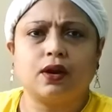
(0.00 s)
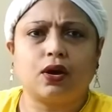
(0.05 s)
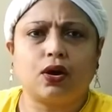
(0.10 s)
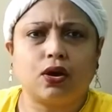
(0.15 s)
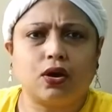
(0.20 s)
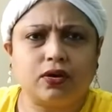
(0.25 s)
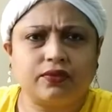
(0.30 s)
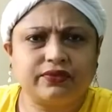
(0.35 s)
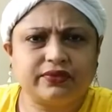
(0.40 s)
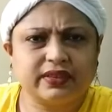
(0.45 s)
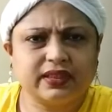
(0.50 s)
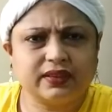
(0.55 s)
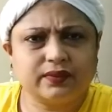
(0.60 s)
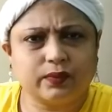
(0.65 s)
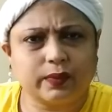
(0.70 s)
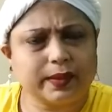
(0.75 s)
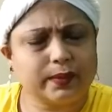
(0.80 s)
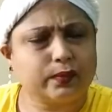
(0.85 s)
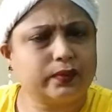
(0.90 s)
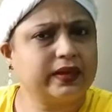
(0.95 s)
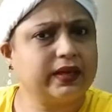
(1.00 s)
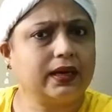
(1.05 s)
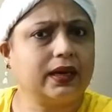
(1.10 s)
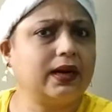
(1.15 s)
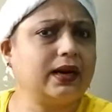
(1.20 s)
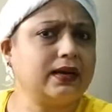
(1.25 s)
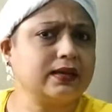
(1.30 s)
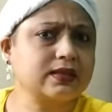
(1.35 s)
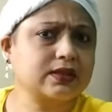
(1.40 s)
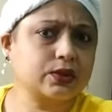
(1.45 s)
often when we
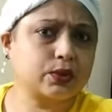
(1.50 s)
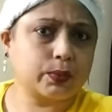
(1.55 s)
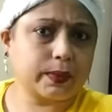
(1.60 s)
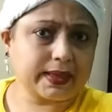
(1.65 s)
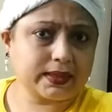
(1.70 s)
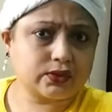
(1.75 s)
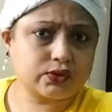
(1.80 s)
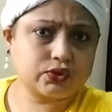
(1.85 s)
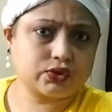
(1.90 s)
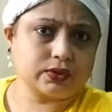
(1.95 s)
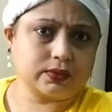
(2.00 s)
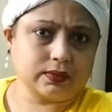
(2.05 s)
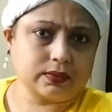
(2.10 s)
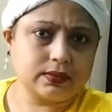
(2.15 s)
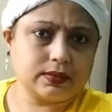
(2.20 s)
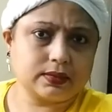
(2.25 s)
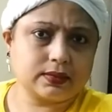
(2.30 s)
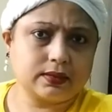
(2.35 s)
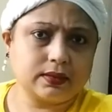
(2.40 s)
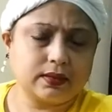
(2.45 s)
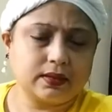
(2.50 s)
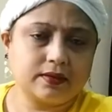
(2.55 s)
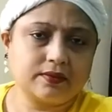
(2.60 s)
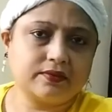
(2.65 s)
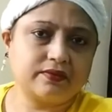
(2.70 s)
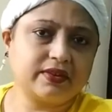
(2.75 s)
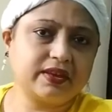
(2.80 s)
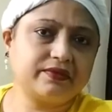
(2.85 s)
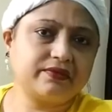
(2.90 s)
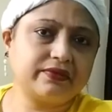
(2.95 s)
ask questions,
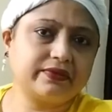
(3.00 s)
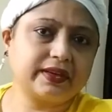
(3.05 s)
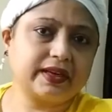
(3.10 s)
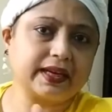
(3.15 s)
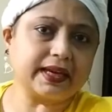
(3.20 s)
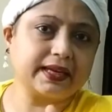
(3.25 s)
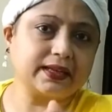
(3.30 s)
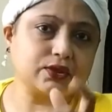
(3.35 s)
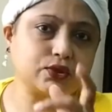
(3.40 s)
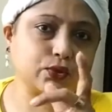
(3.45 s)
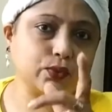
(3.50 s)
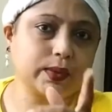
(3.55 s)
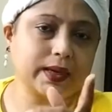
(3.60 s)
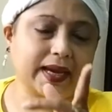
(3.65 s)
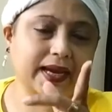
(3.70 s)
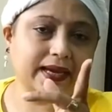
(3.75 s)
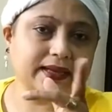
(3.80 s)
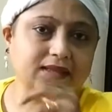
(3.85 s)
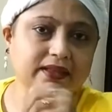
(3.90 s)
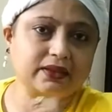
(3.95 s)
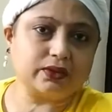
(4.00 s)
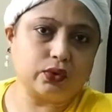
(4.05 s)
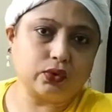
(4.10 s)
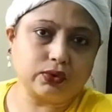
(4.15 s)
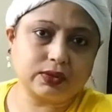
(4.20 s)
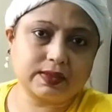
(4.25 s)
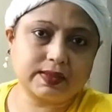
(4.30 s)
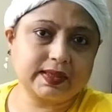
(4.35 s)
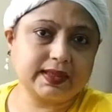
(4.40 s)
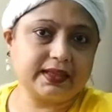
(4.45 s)
we forget to add an
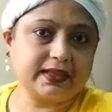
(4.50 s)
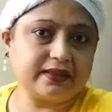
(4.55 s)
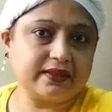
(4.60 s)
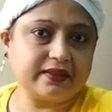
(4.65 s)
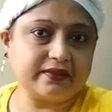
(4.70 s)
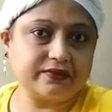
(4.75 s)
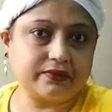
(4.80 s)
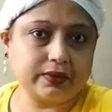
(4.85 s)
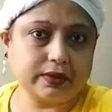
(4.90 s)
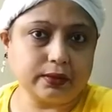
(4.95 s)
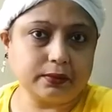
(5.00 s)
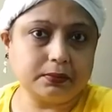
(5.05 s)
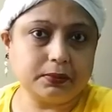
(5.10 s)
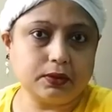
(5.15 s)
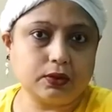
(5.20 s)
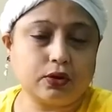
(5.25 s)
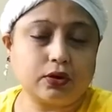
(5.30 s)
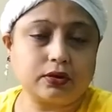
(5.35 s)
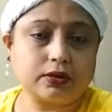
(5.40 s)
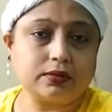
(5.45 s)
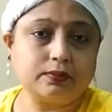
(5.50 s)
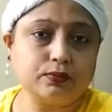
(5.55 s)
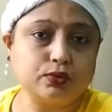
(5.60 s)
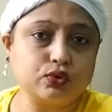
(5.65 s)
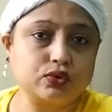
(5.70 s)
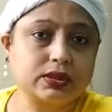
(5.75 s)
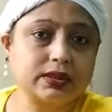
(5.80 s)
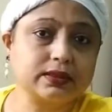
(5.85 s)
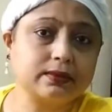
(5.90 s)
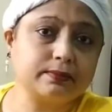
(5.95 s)
auxiliary verb or a
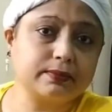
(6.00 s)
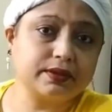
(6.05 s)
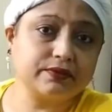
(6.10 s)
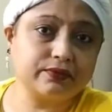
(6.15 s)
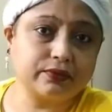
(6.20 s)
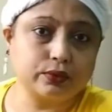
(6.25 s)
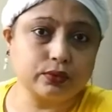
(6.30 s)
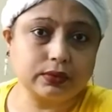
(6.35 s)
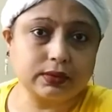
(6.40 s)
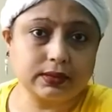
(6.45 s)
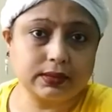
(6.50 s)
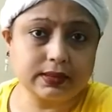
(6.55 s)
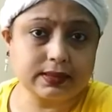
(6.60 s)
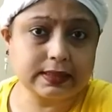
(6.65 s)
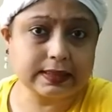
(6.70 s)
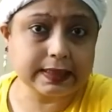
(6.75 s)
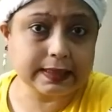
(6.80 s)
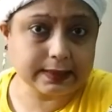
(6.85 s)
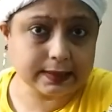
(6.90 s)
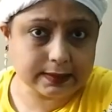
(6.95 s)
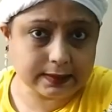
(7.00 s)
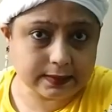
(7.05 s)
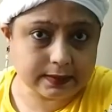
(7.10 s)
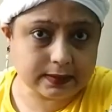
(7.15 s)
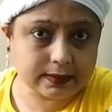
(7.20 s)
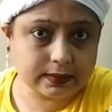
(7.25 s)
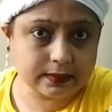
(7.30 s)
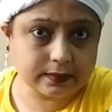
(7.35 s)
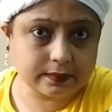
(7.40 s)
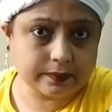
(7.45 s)
modal before the
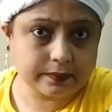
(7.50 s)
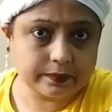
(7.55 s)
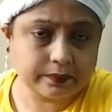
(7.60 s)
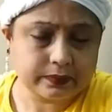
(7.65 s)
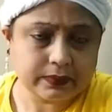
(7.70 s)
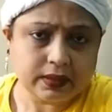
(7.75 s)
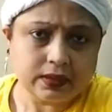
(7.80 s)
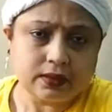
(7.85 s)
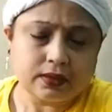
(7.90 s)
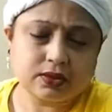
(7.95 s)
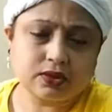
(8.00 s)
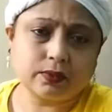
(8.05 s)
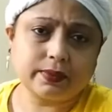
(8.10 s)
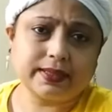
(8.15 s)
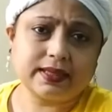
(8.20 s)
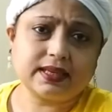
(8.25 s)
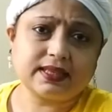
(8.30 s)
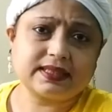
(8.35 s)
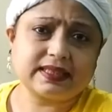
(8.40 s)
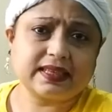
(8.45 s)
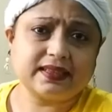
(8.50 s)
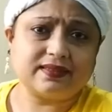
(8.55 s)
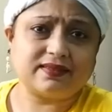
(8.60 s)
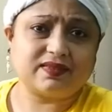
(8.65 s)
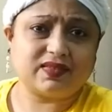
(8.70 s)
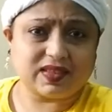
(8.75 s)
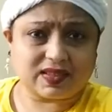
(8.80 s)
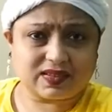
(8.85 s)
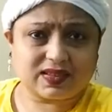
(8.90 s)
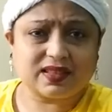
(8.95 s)
sentence. So when I say
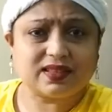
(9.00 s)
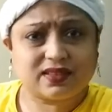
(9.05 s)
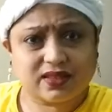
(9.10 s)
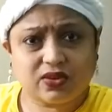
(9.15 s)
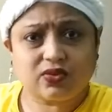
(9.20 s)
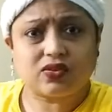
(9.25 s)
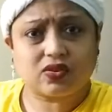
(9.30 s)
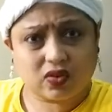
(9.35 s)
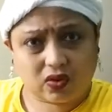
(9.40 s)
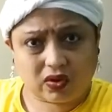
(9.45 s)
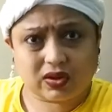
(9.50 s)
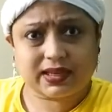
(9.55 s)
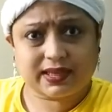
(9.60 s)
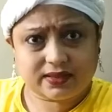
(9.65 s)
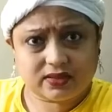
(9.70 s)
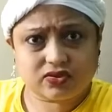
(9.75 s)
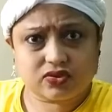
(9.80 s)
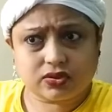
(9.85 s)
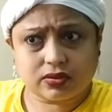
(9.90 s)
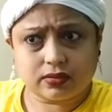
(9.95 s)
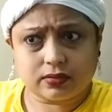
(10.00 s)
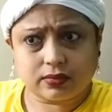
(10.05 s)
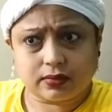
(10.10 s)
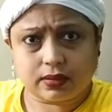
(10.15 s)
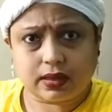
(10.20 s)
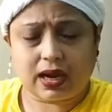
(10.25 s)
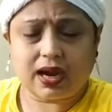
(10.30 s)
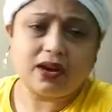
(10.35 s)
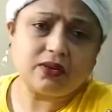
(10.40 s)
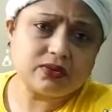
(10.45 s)
this is your college,
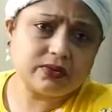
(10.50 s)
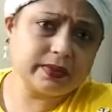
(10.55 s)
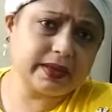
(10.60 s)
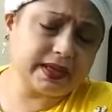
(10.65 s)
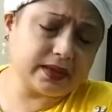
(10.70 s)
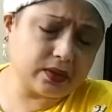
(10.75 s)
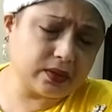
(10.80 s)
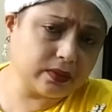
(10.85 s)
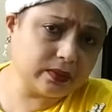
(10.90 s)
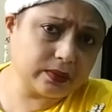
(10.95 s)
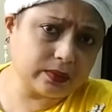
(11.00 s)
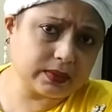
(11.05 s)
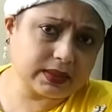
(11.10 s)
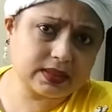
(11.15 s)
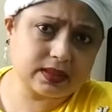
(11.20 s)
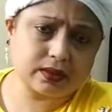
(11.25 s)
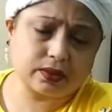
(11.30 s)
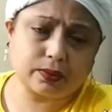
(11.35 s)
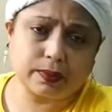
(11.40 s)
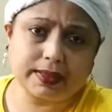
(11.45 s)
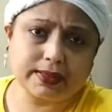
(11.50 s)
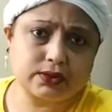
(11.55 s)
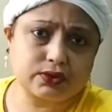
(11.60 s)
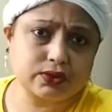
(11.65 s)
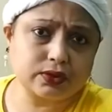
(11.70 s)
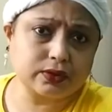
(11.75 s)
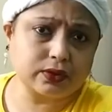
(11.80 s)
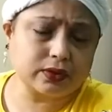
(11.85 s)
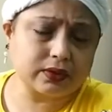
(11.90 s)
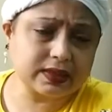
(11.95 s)
how do I know it's a
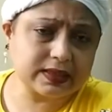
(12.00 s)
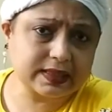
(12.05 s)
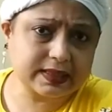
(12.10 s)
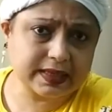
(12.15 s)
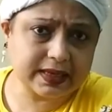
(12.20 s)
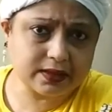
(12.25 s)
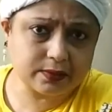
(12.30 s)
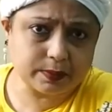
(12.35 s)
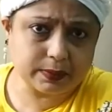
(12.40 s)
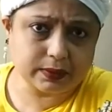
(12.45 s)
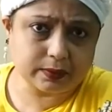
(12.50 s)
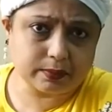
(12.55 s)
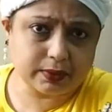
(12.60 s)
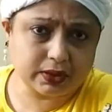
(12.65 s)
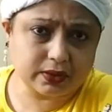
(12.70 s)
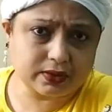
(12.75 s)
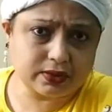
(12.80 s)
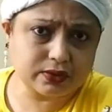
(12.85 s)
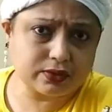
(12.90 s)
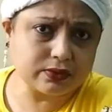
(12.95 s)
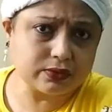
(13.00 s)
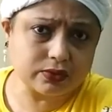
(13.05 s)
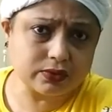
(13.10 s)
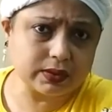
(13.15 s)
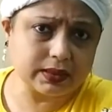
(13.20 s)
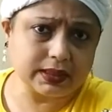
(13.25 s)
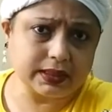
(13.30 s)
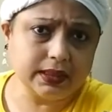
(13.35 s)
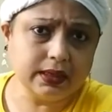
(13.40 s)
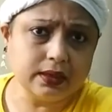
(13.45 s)
question or a statement? Because
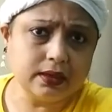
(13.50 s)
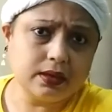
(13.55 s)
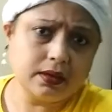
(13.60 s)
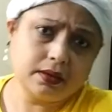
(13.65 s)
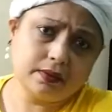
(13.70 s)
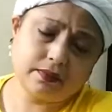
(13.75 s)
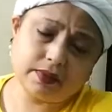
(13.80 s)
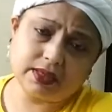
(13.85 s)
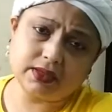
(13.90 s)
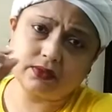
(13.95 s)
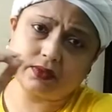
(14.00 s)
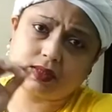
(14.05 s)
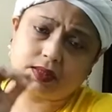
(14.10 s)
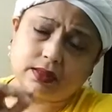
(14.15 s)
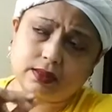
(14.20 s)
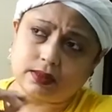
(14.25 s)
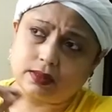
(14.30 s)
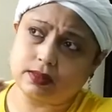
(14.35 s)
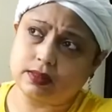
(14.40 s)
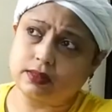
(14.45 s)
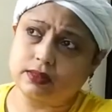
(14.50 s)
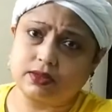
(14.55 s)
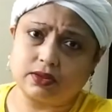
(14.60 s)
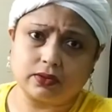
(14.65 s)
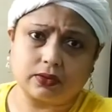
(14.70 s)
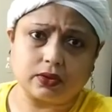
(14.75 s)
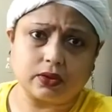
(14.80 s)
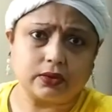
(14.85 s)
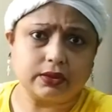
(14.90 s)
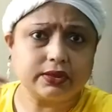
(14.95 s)
usually when you say this is your
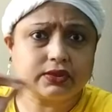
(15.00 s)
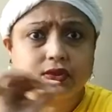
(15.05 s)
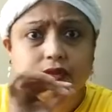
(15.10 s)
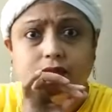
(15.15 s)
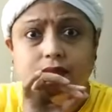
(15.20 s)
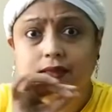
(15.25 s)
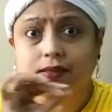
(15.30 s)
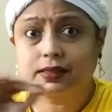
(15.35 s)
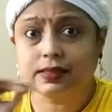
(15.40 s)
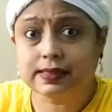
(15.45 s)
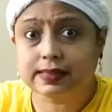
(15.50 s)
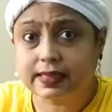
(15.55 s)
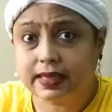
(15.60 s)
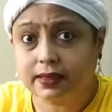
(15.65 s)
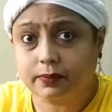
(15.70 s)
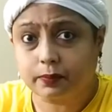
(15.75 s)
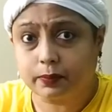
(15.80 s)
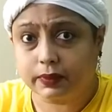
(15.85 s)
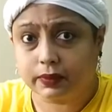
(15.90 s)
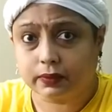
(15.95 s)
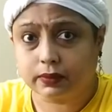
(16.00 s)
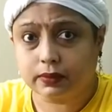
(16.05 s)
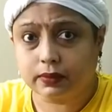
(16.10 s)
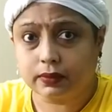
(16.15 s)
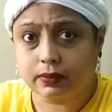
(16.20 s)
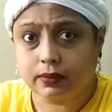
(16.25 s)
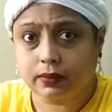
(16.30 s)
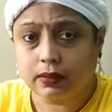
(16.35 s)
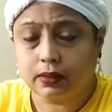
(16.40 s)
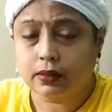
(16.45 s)
college, it's a statement.
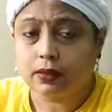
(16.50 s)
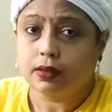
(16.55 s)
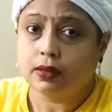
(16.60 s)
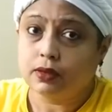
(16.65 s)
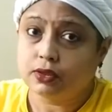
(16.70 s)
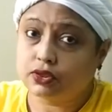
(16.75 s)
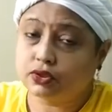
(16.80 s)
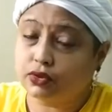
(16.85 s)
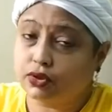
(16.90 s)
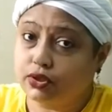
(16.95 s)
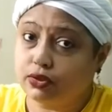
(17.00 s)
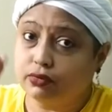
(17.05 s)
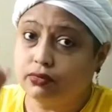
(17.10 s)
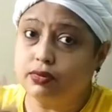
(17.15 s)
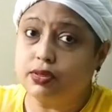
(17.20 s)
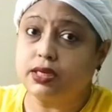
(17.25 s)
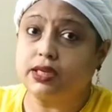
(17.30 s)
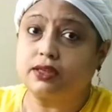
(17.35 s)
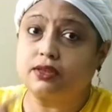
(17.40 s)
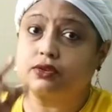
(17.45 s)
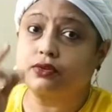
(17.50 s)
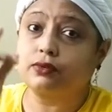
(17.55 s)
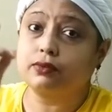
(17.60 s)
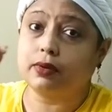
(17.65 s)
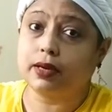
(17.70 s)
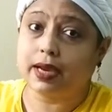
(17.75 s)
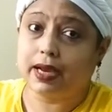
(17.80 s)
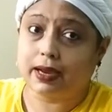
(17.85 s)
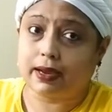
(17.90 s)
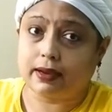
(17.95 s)
So you need to
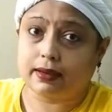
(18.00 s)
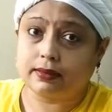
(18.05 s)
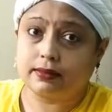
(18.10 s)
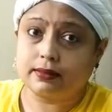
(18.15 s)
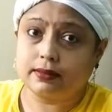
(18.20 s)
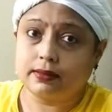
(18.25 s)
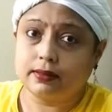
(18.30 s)
add,